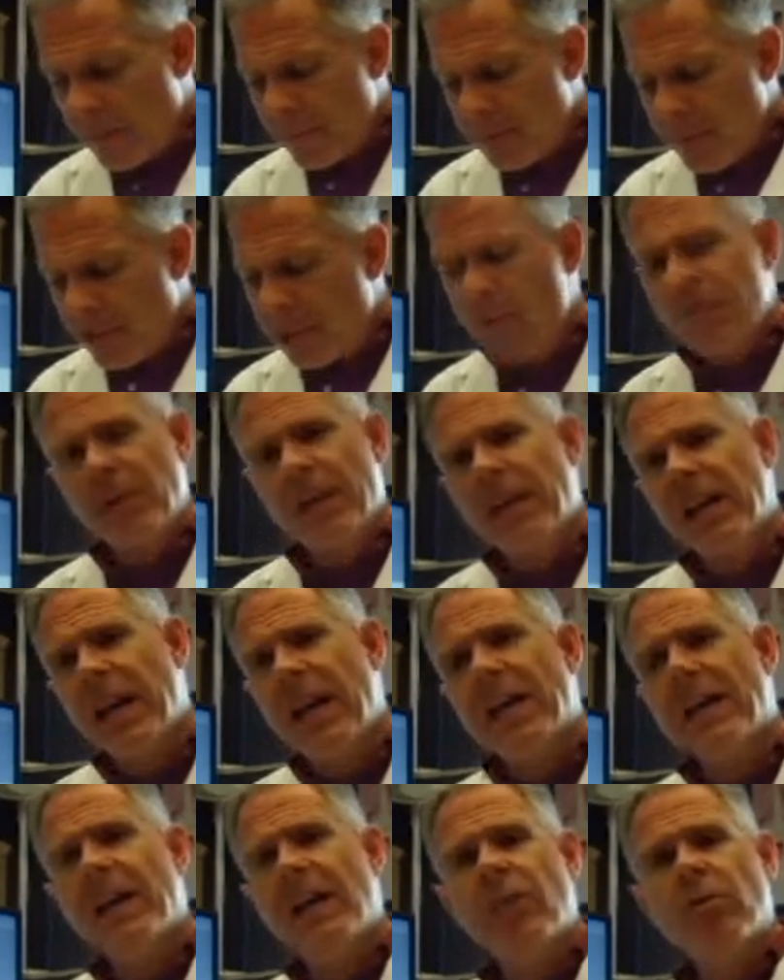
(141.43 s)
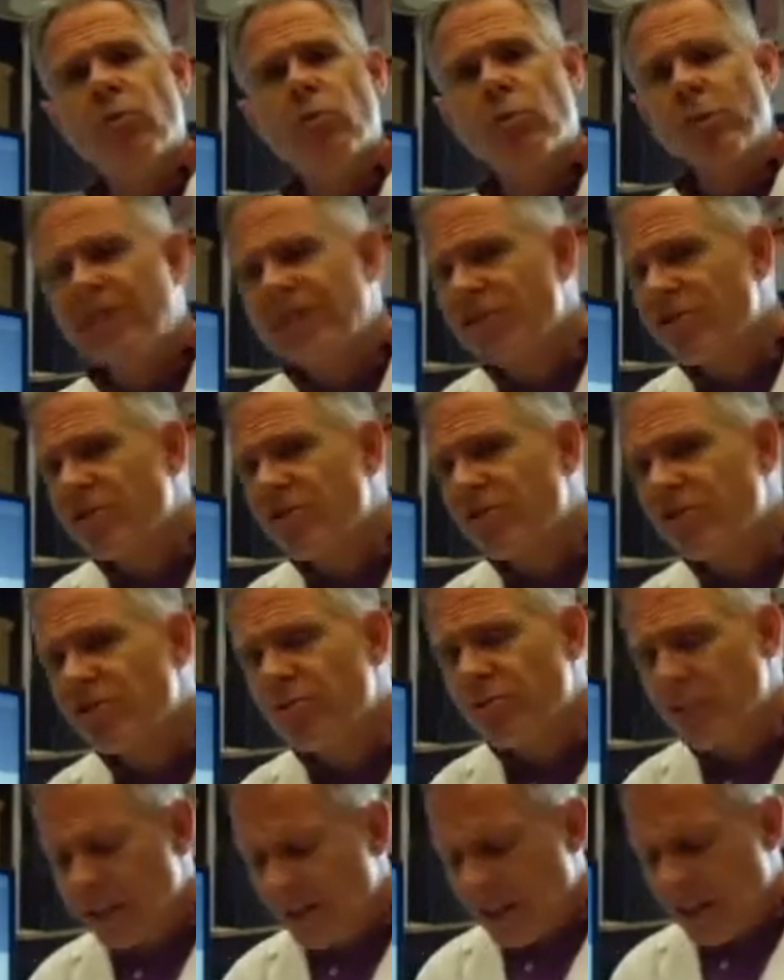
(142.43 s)
It could be any recent
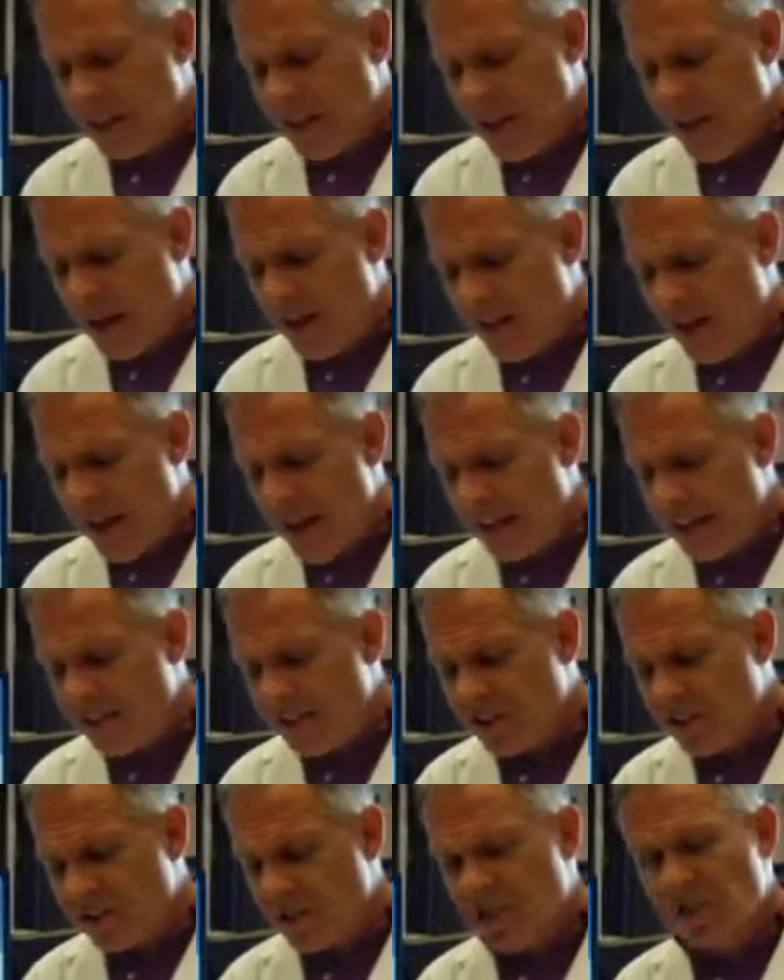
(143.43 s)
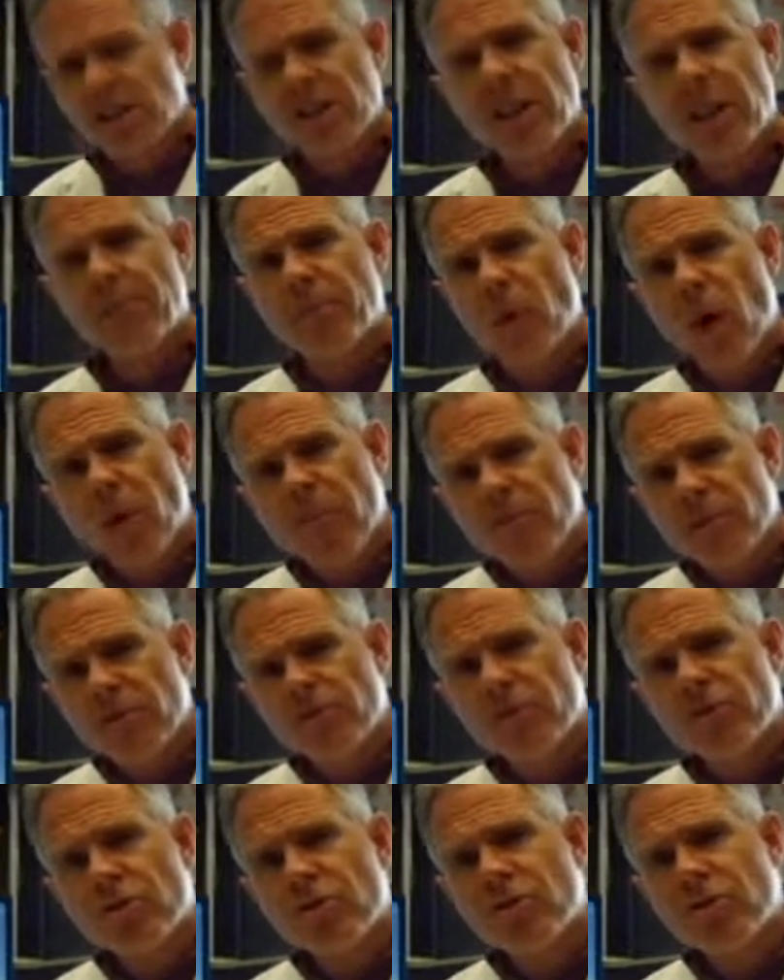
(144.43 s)
surgeries that they may have had, such as abdominal
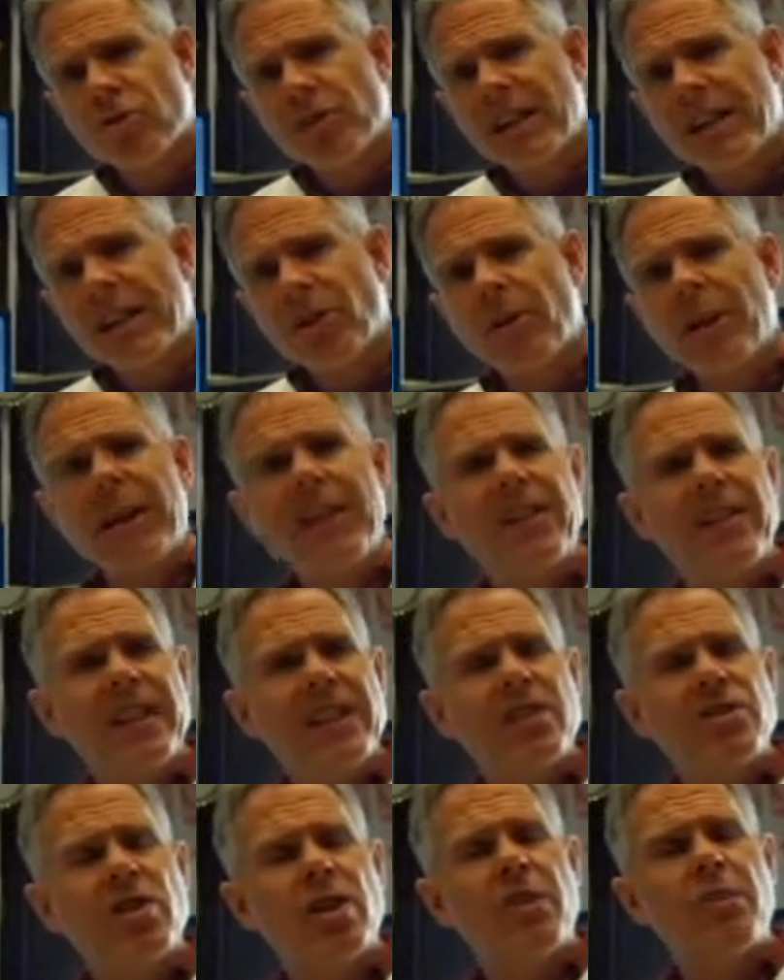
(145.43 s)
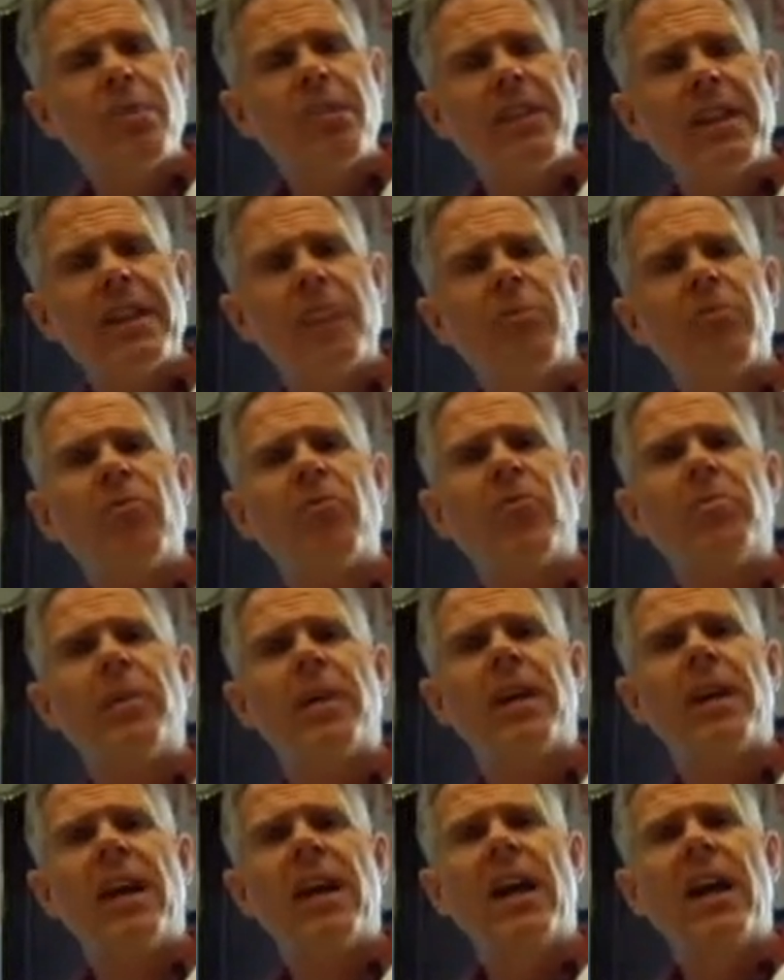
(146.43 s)
surgery, or anything that's going to prevent them from
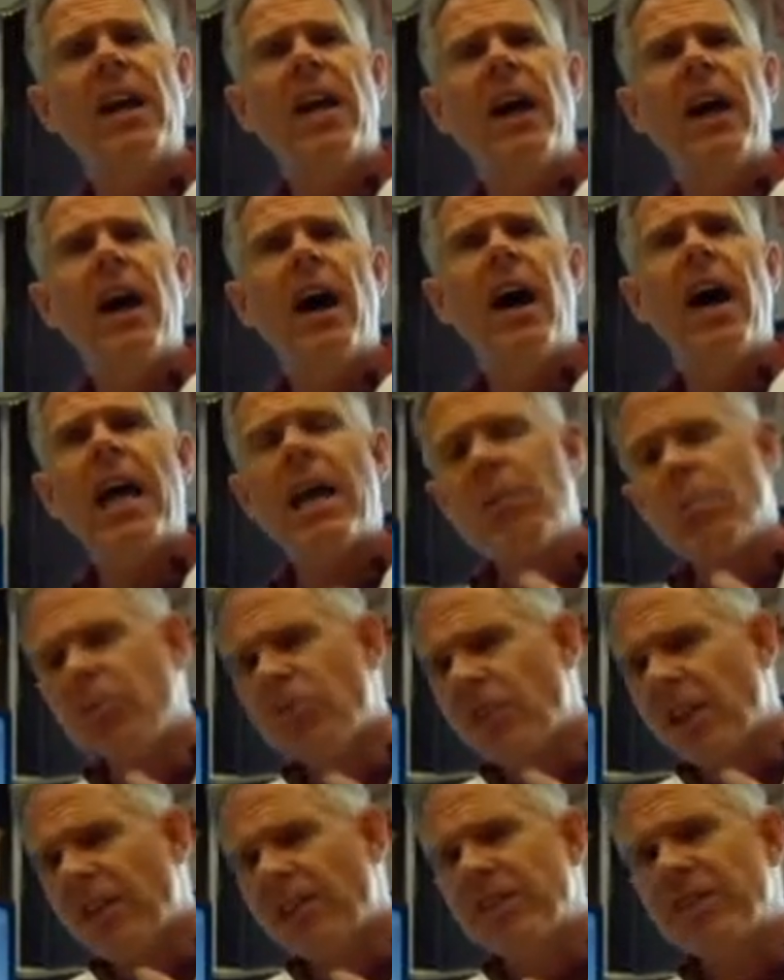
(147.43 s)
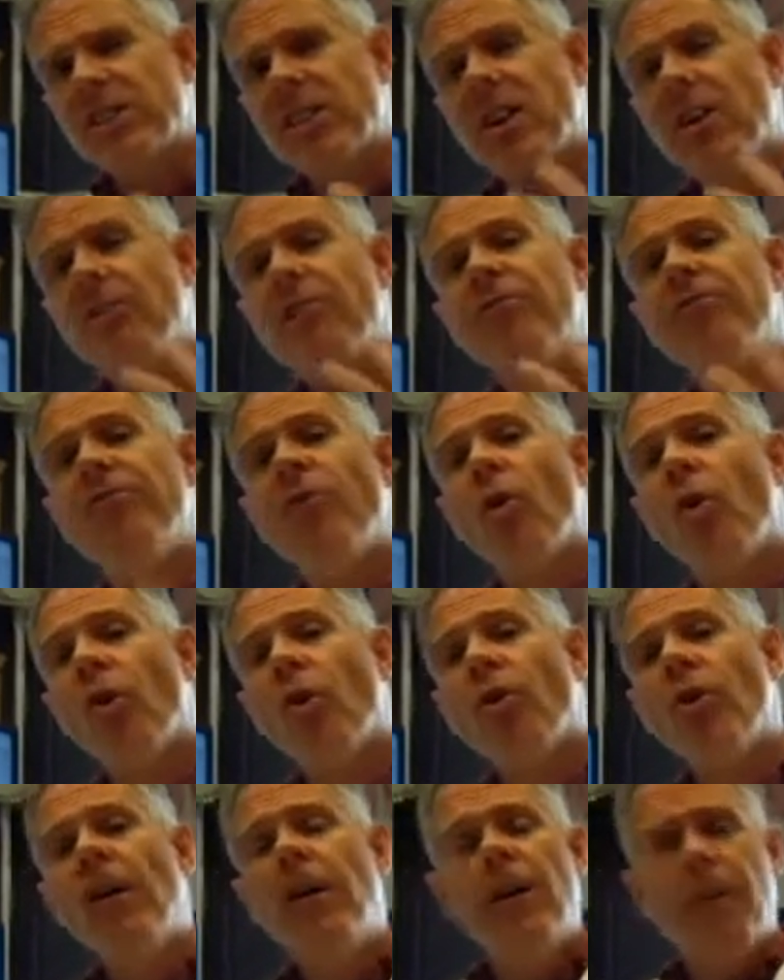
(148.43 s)
being able to give us a
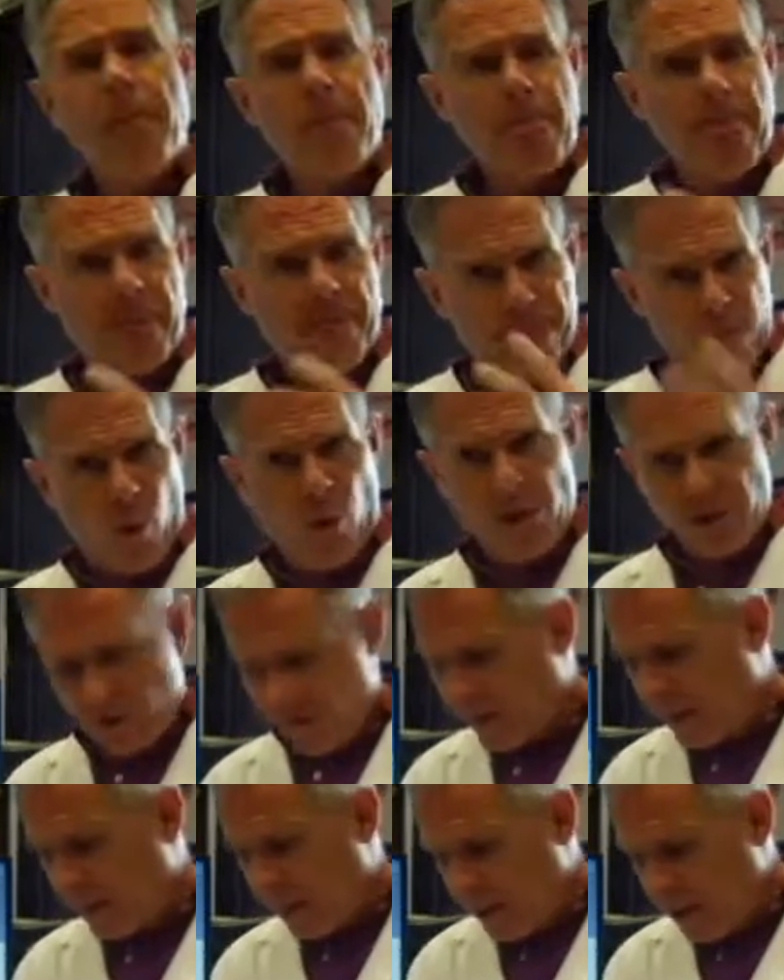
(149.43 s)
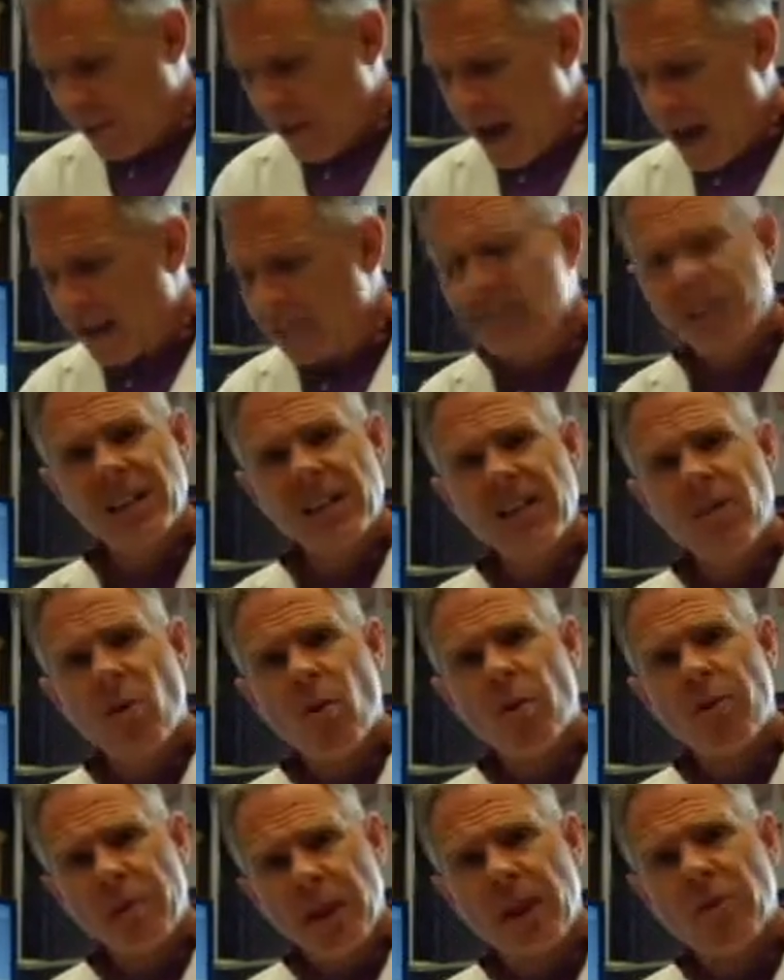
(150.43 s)
full forced vital capacity,
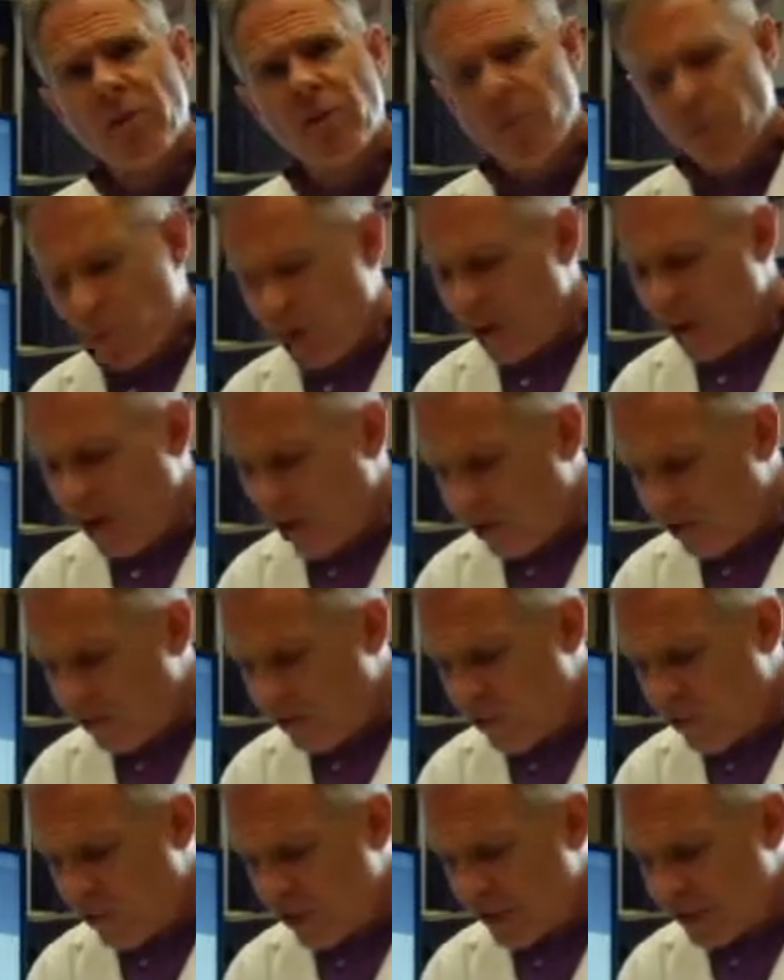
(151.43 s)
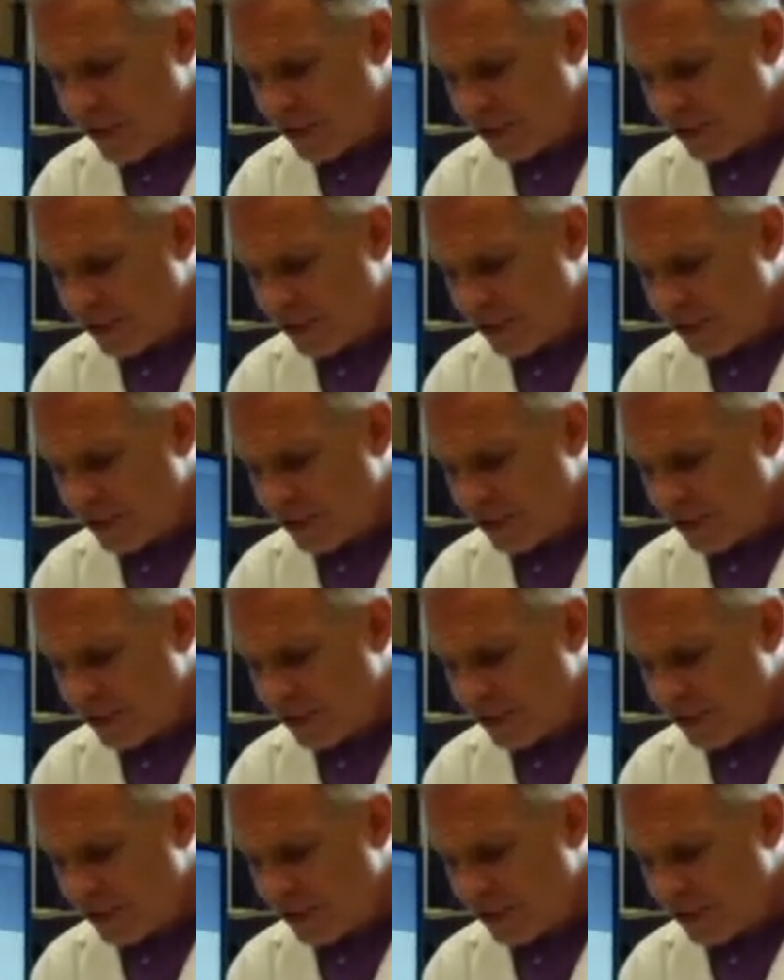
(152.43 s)
or be able to breathe hard for us.